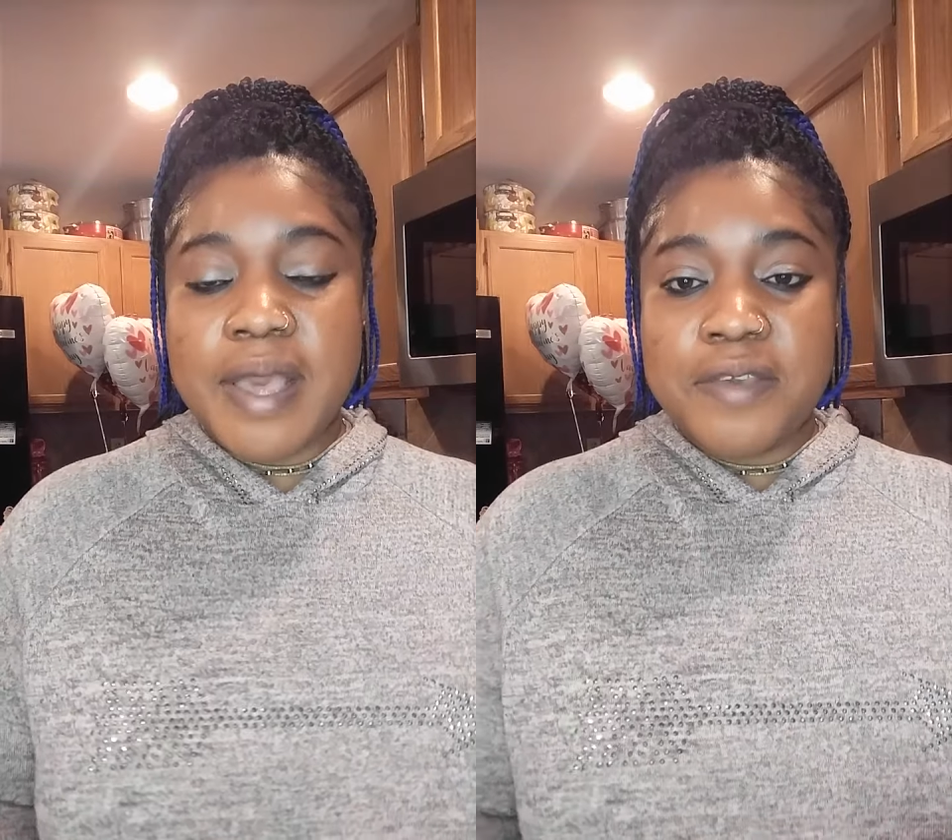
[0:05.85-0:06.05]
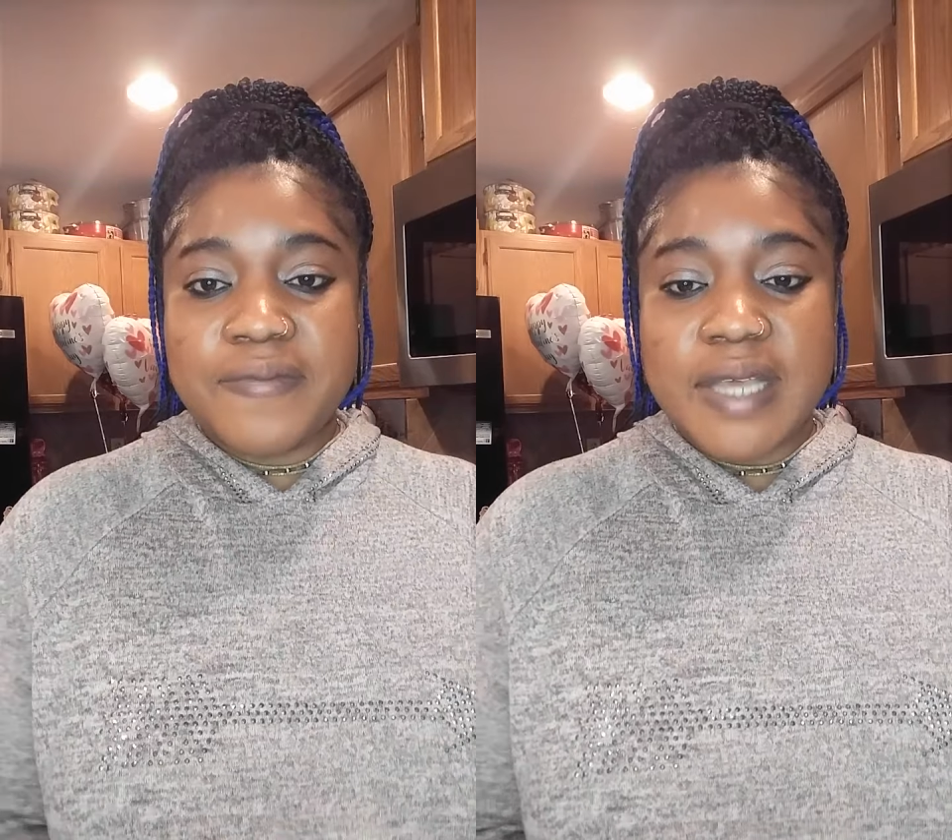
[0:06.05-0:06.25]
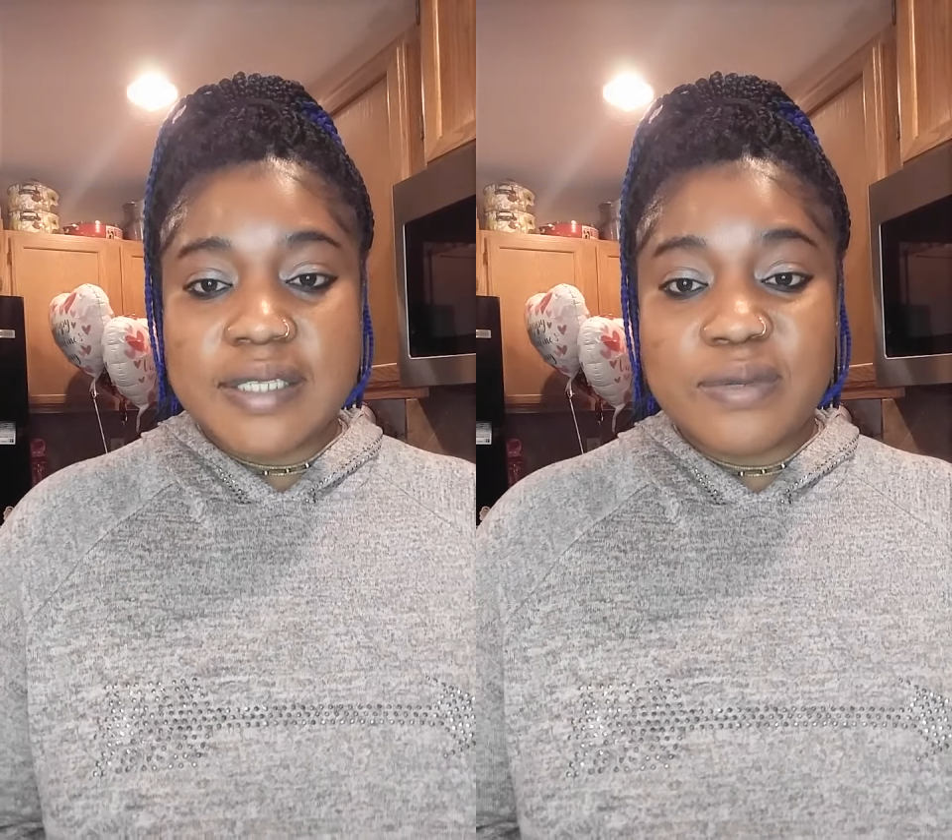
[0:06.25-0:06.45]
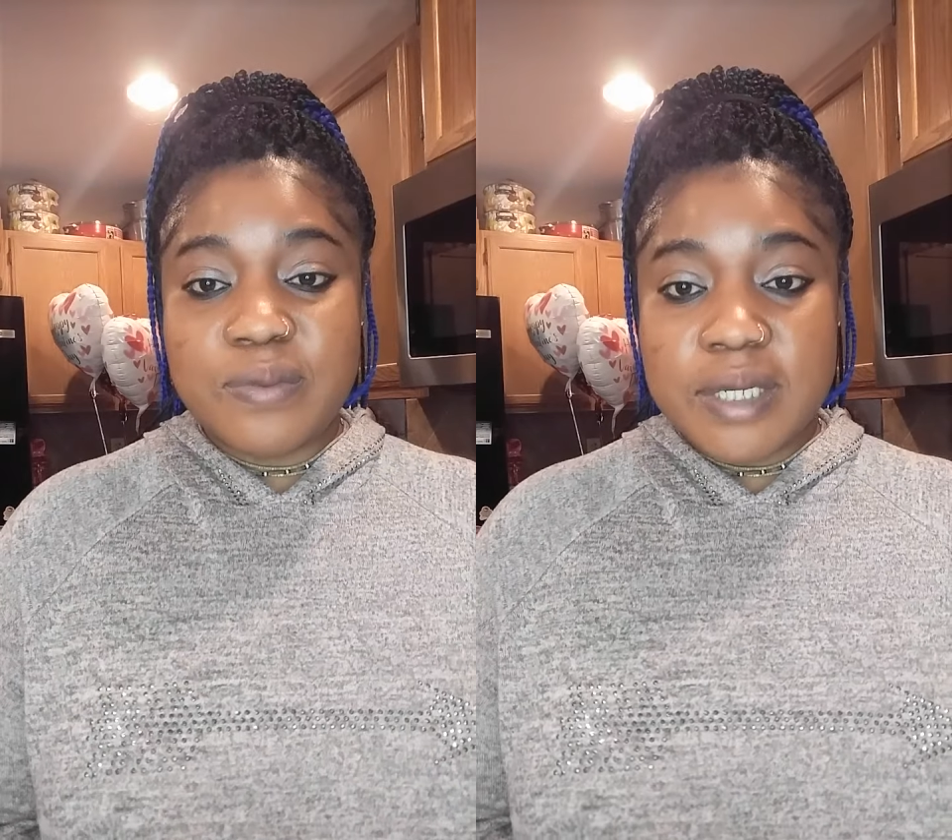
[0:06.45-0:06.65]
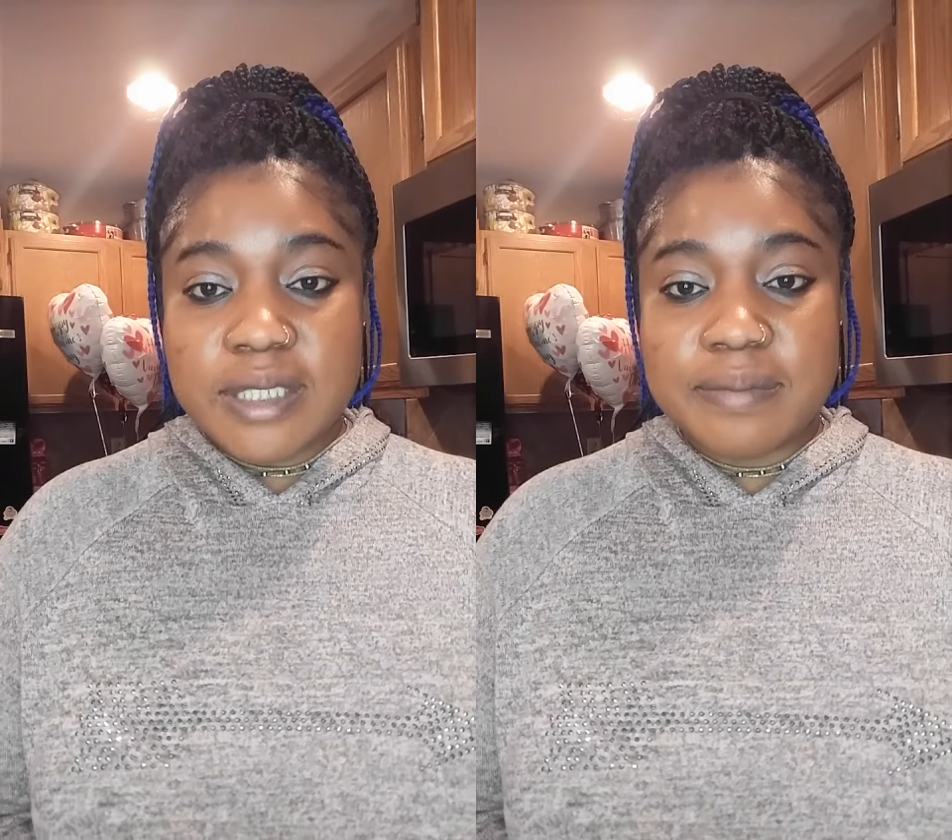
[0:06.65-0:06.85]
And if you are still
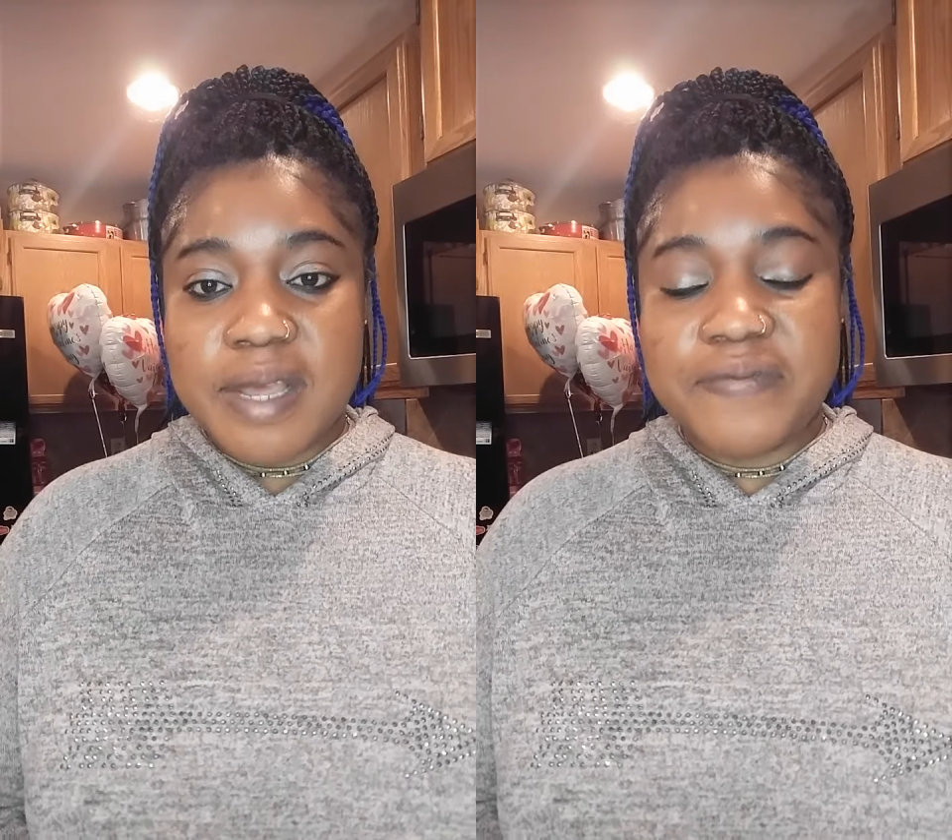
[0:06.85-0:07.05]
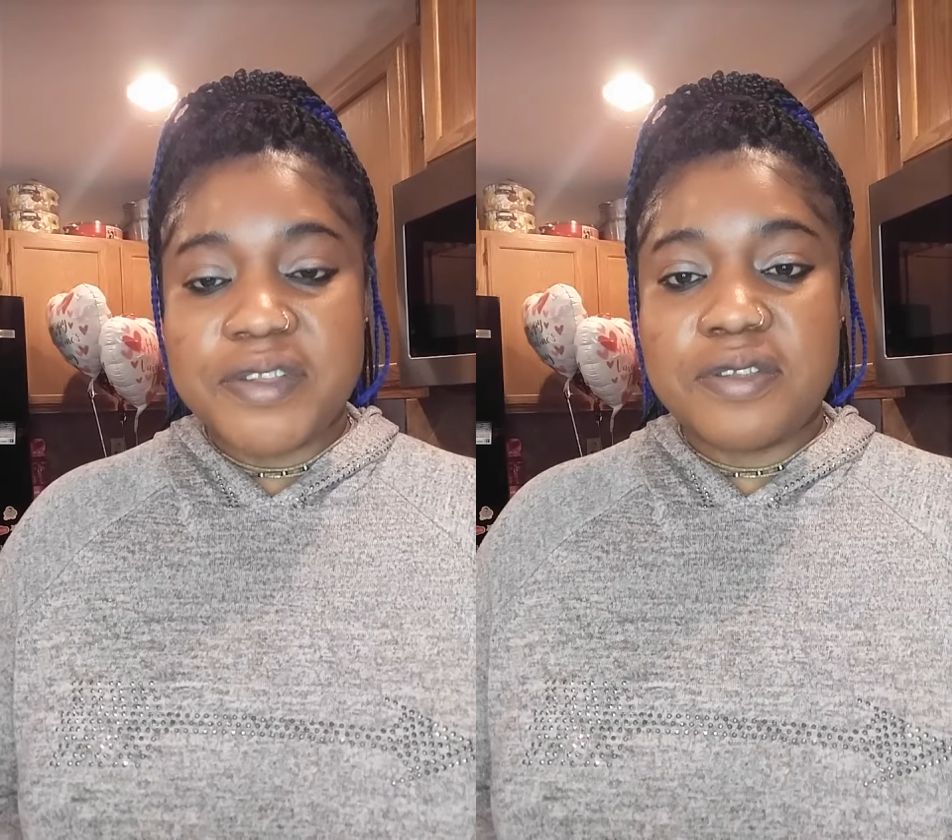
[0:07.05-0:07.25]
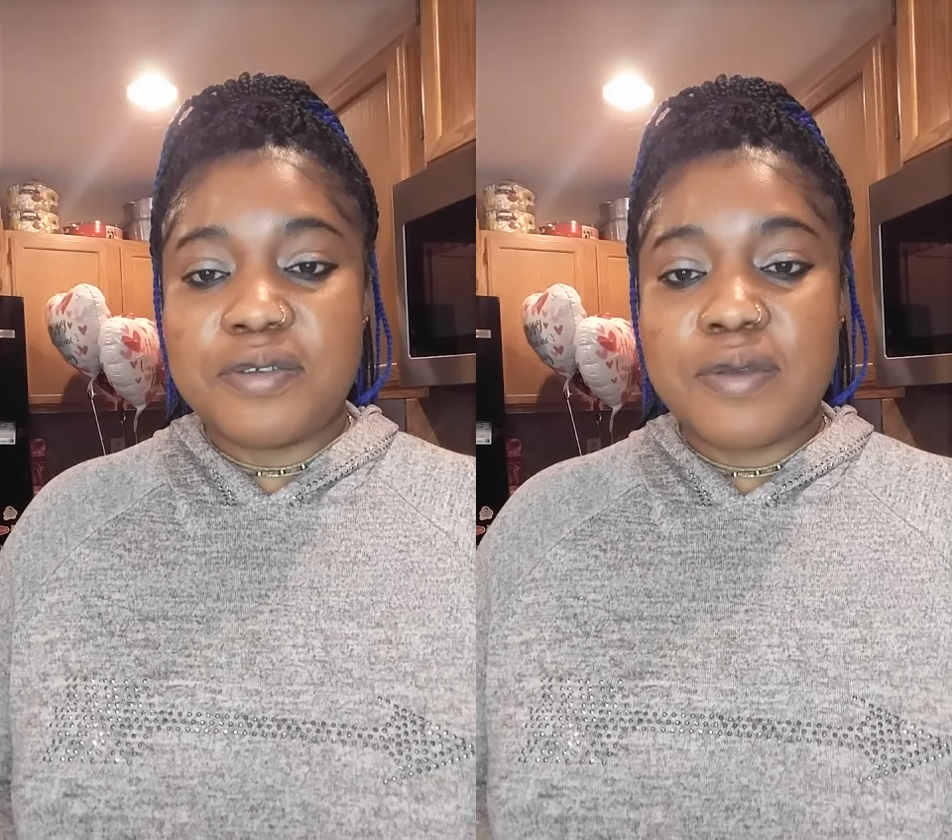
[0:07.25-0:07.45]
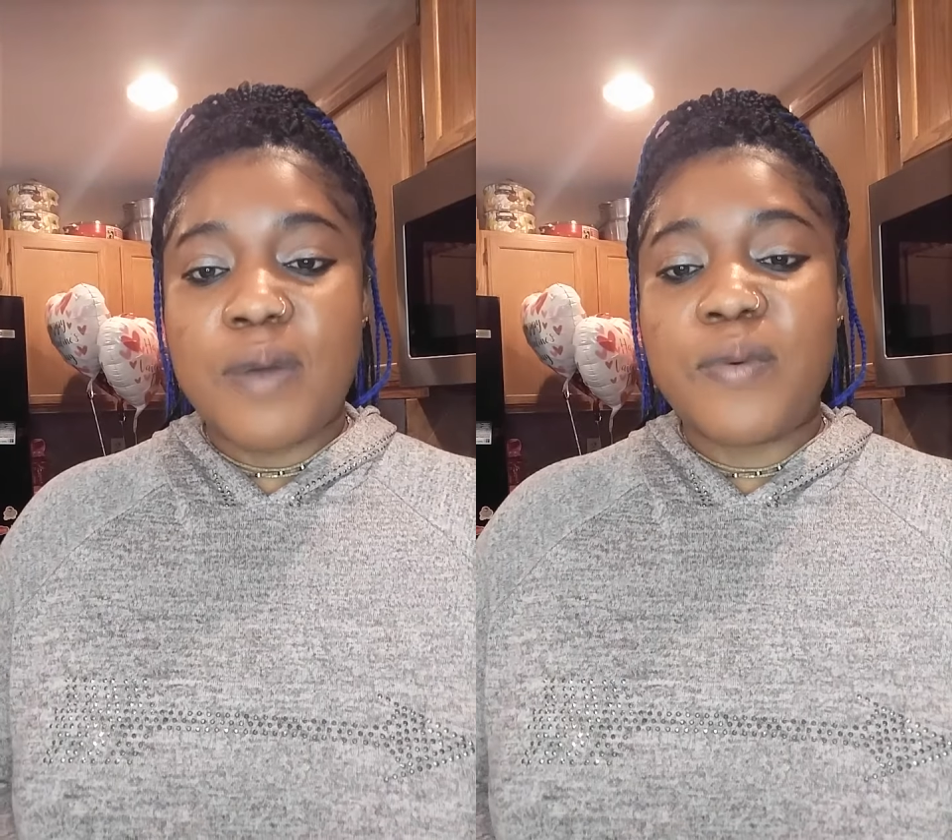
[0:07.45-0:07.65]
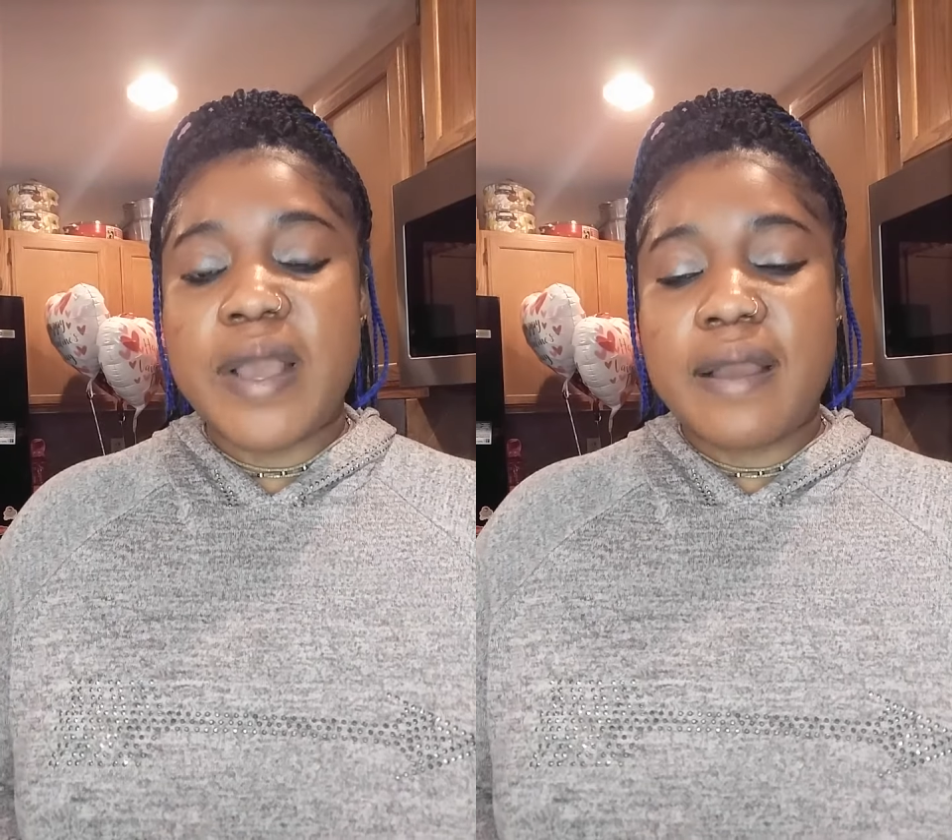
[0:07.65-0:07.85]
watching my video, you
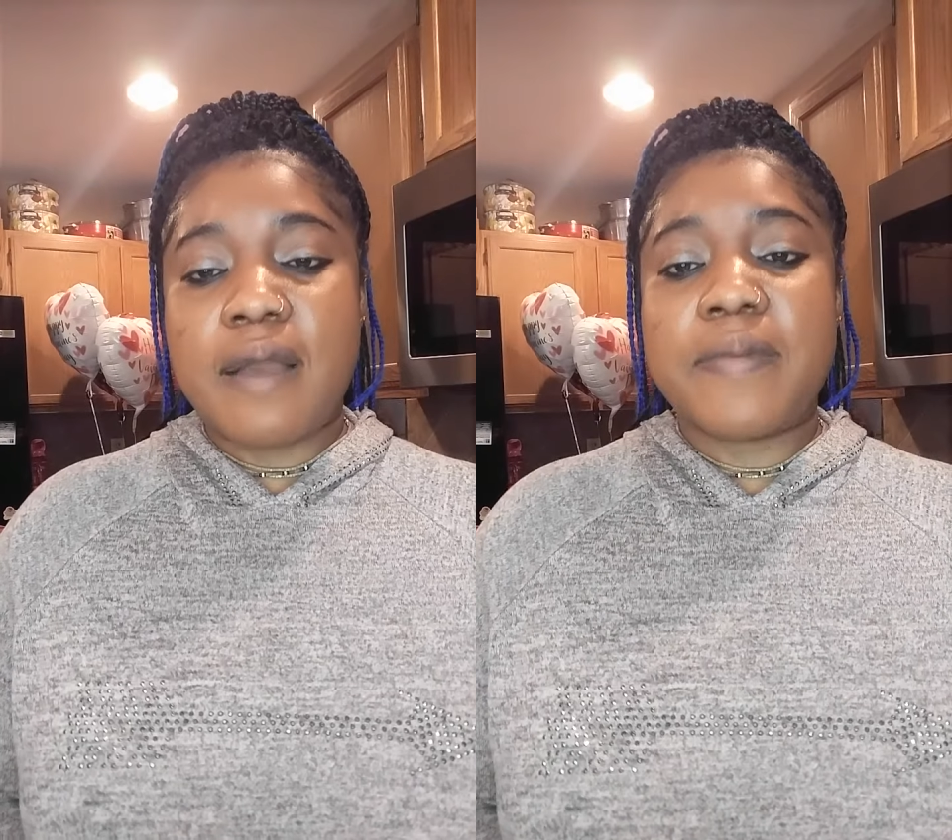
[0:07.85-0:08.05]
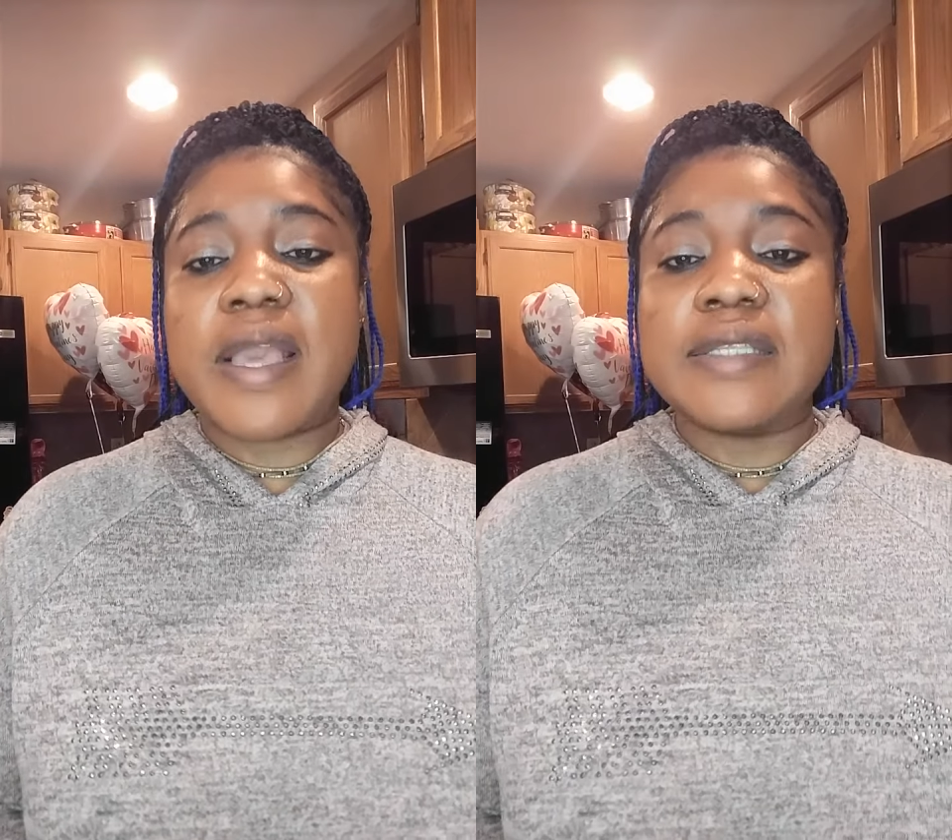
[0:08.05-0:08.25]
are welcome.